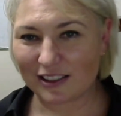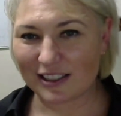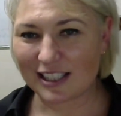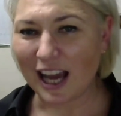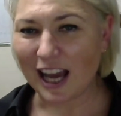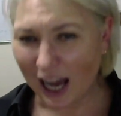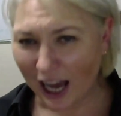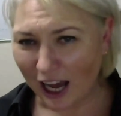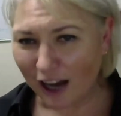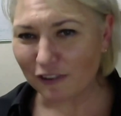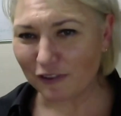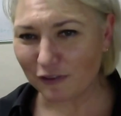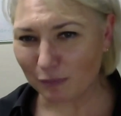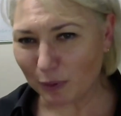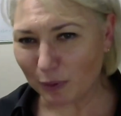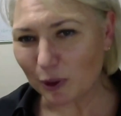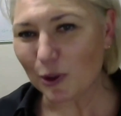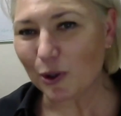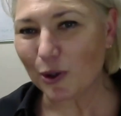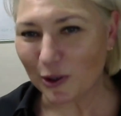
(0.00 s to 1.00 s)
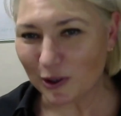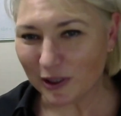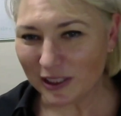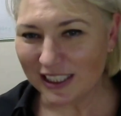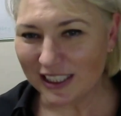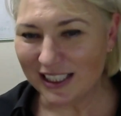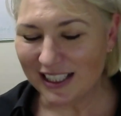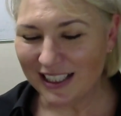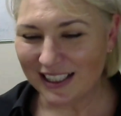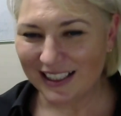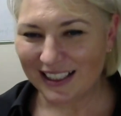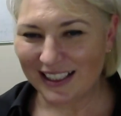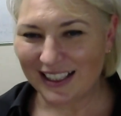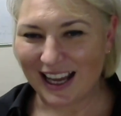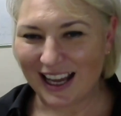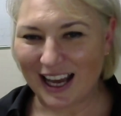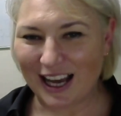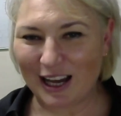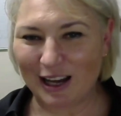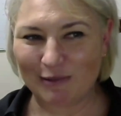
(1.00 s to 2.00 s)
tough board
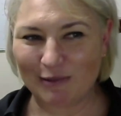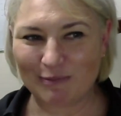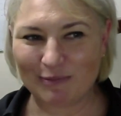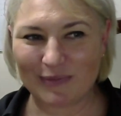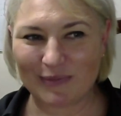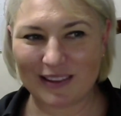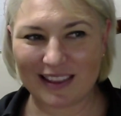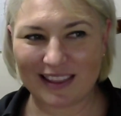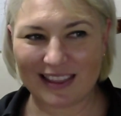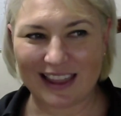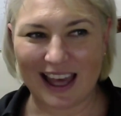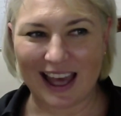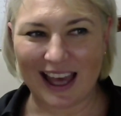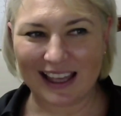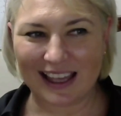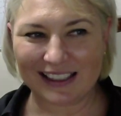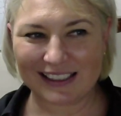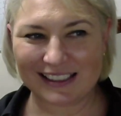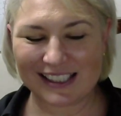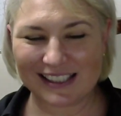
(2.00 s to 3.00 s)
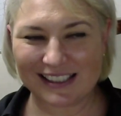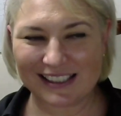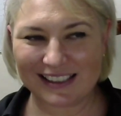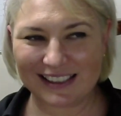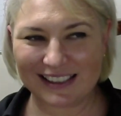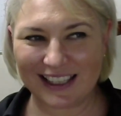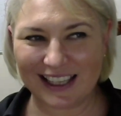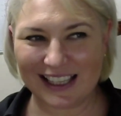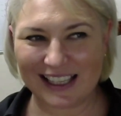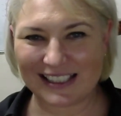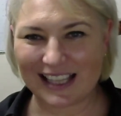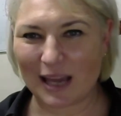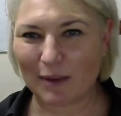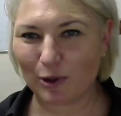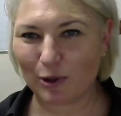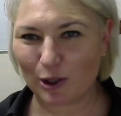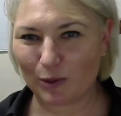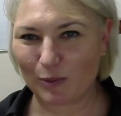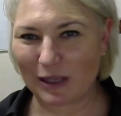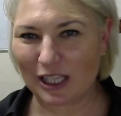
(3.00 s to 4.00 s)
that is
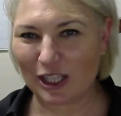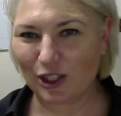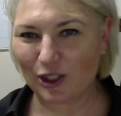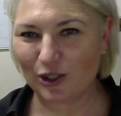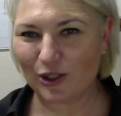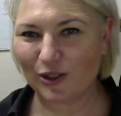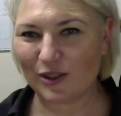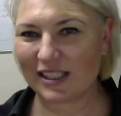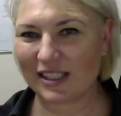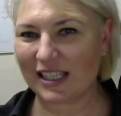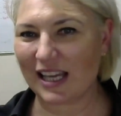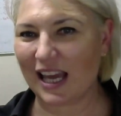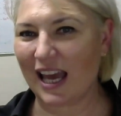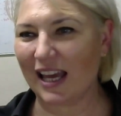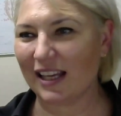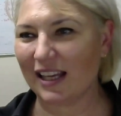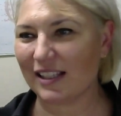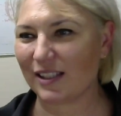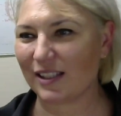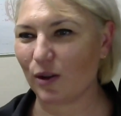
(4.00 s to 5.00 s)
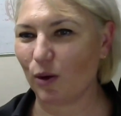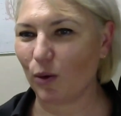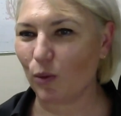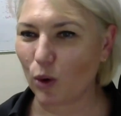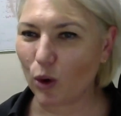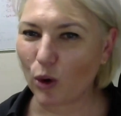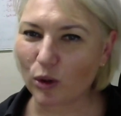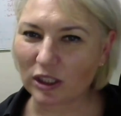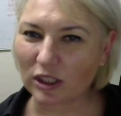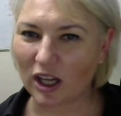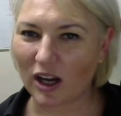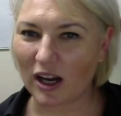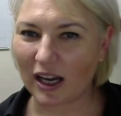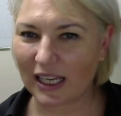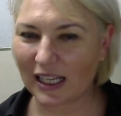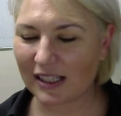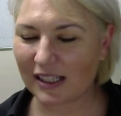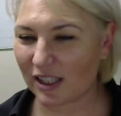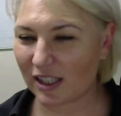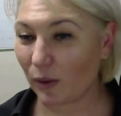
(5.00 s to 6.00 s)
able to be used as wall
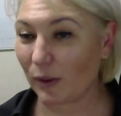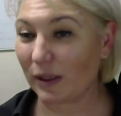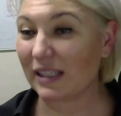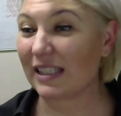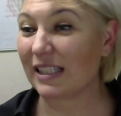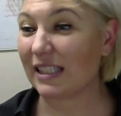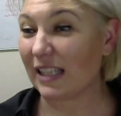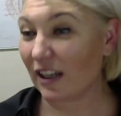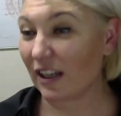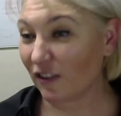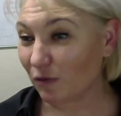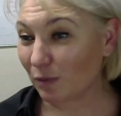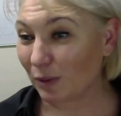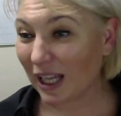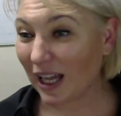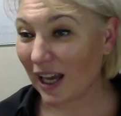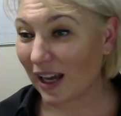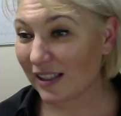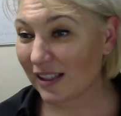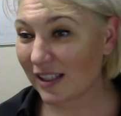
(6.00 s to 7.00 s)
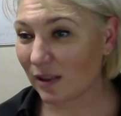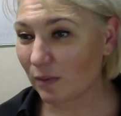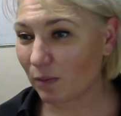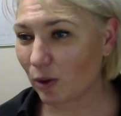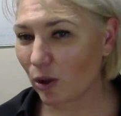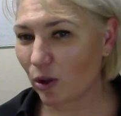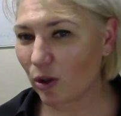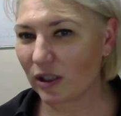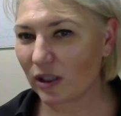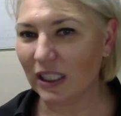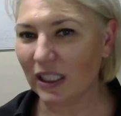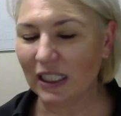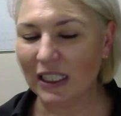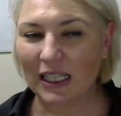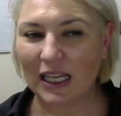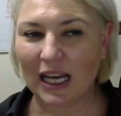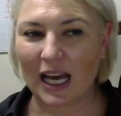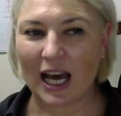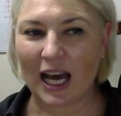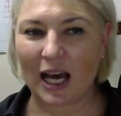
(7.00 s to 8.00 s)
lining. So instead of plasterboard,
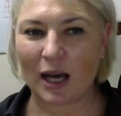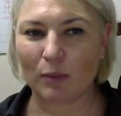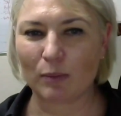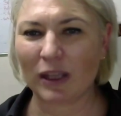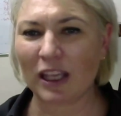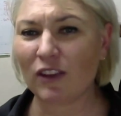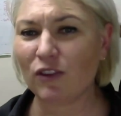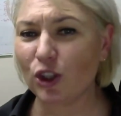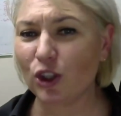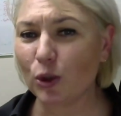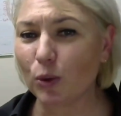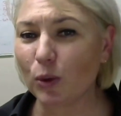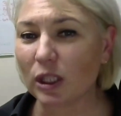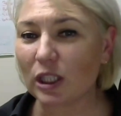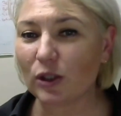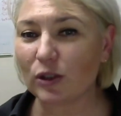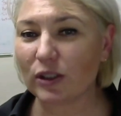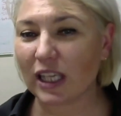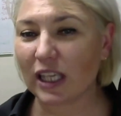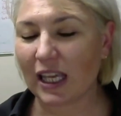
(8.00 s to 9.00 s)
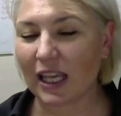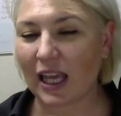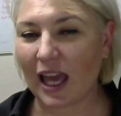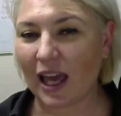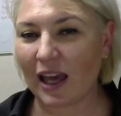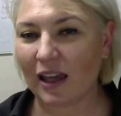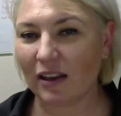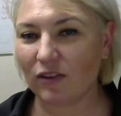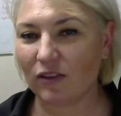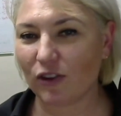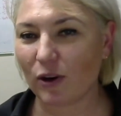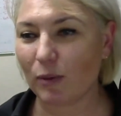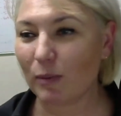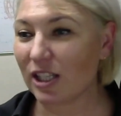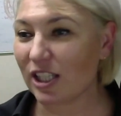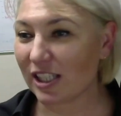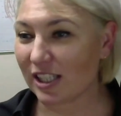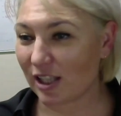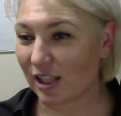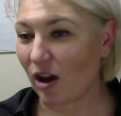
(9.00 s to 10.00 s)
if you were looking at, from
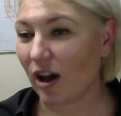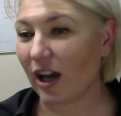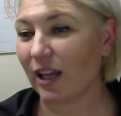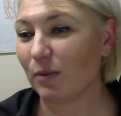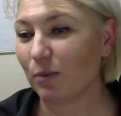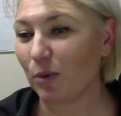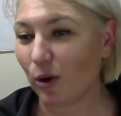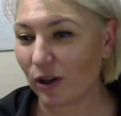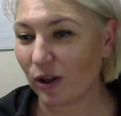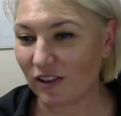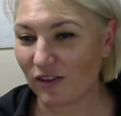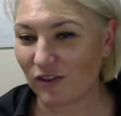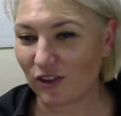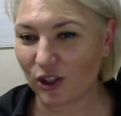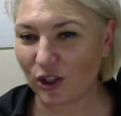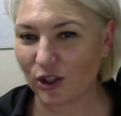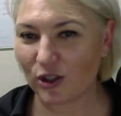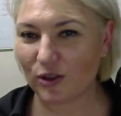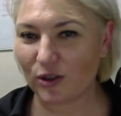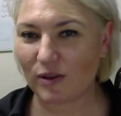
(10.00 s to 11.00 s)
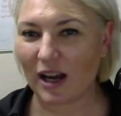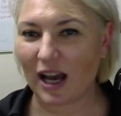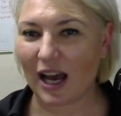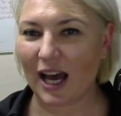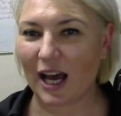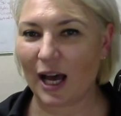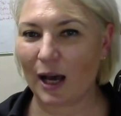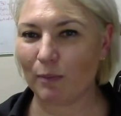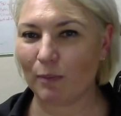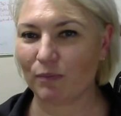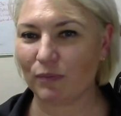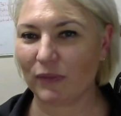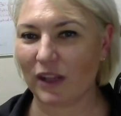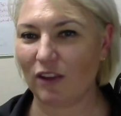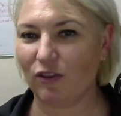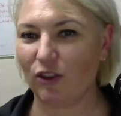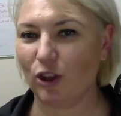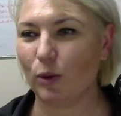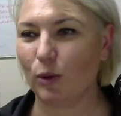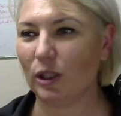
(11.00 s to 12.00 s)
a design point of view,
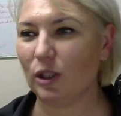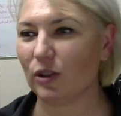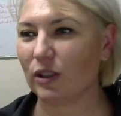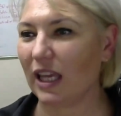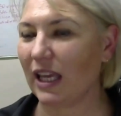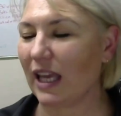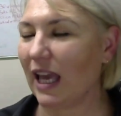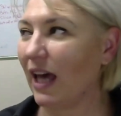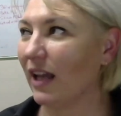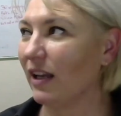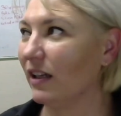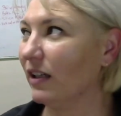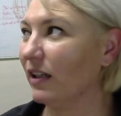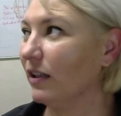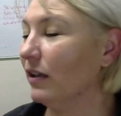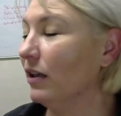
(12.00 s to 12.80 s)
if you were looking at